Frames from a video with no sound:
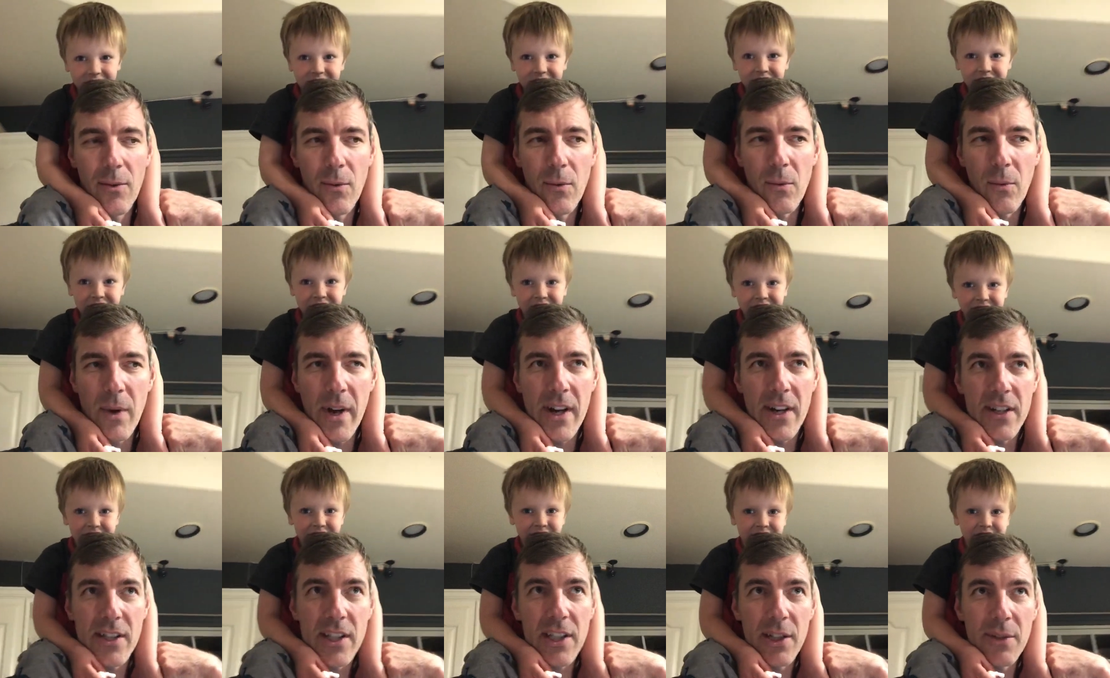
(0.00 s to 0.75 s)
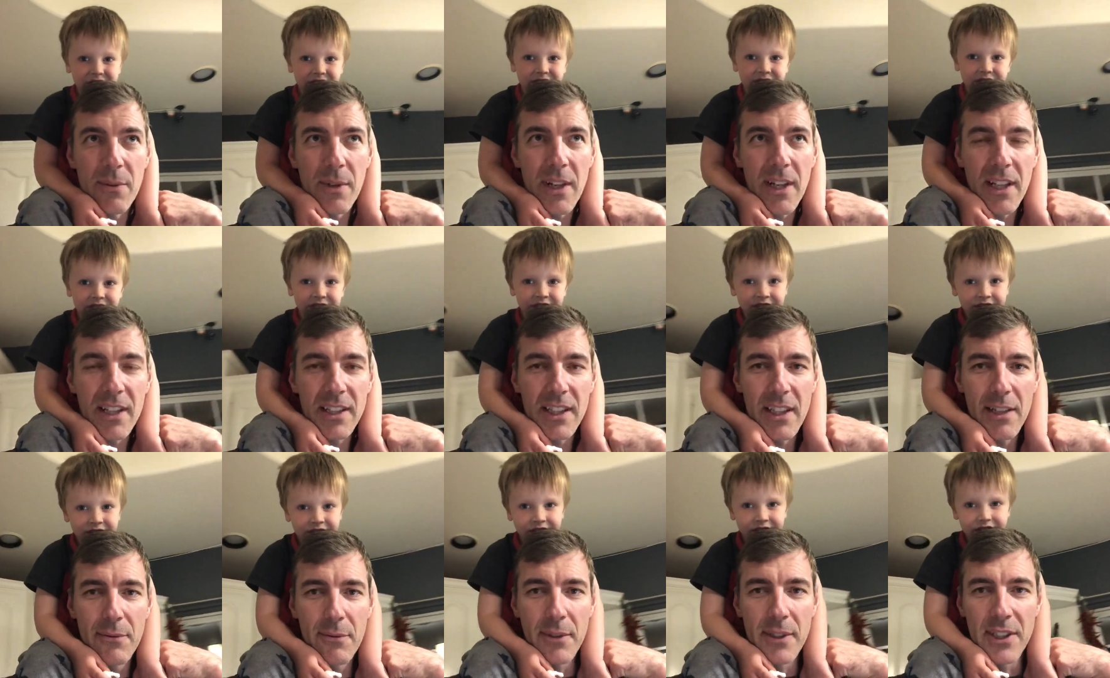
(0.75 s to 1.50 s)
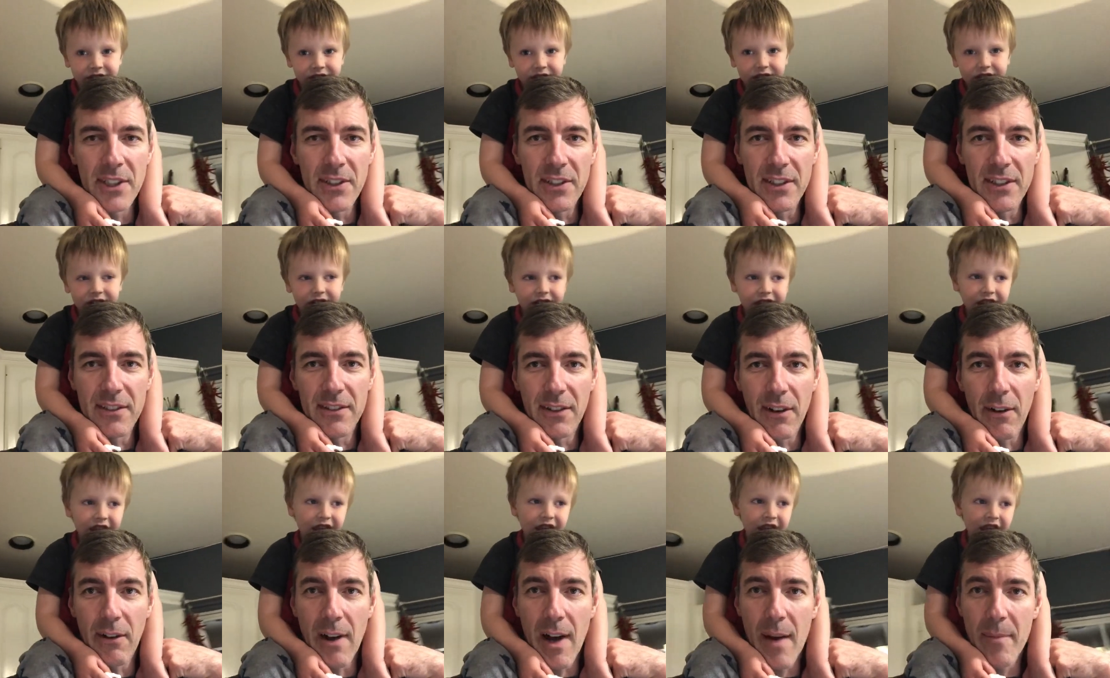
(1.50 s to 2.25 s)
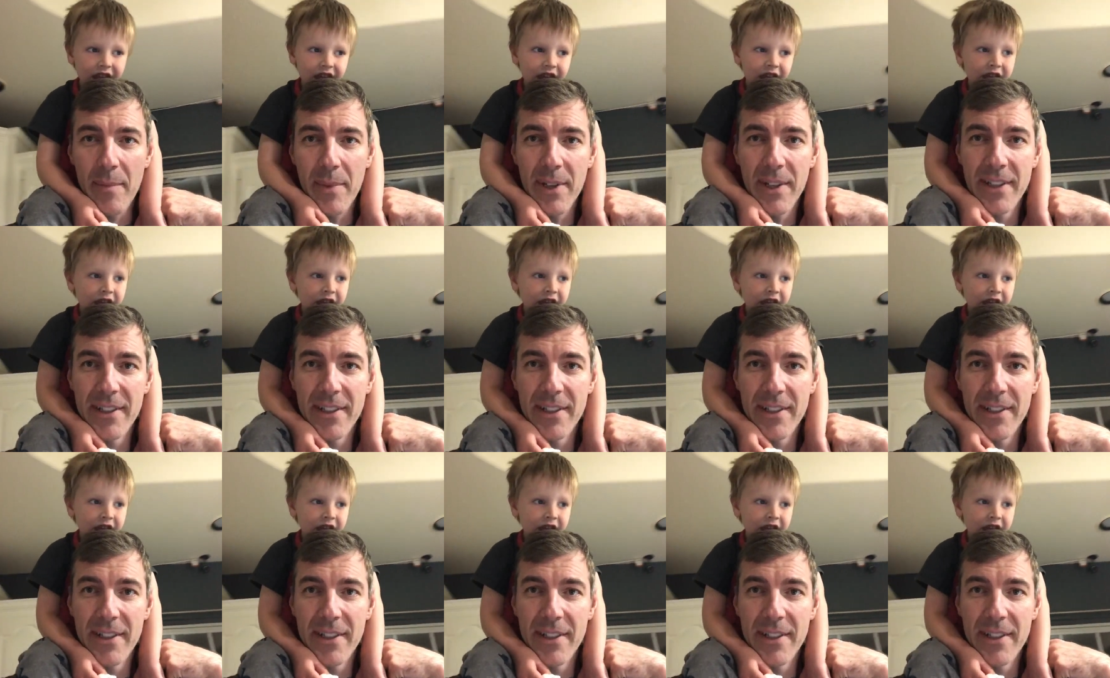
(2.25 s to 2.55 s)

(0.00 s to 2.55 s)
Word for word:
Speaker 1: Where do you want to live when you grow up?